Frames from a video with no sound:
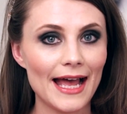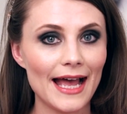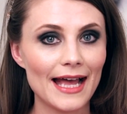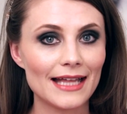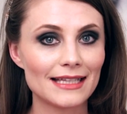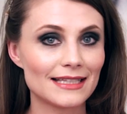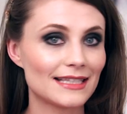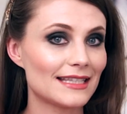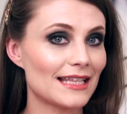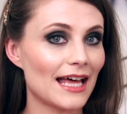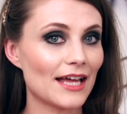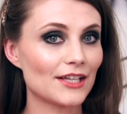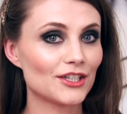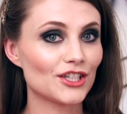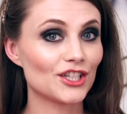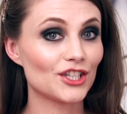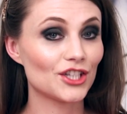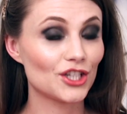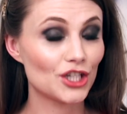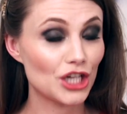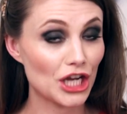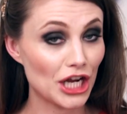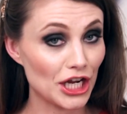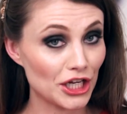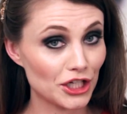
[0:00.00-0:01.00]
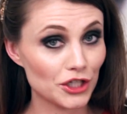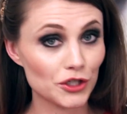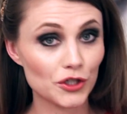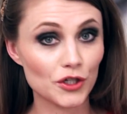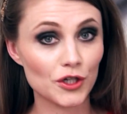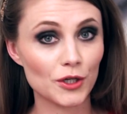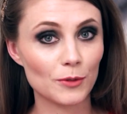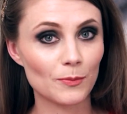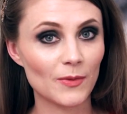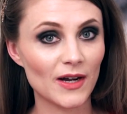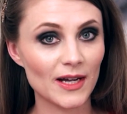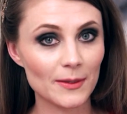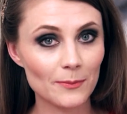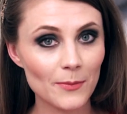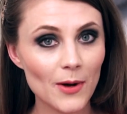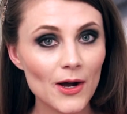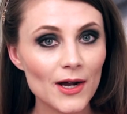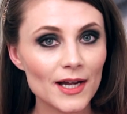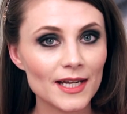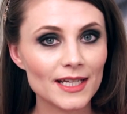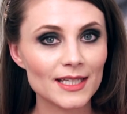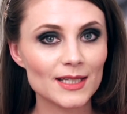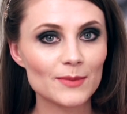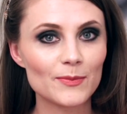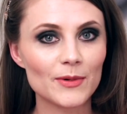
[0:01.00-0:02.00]
and started changing my
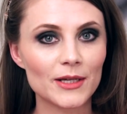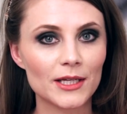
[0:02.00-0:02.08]
mind,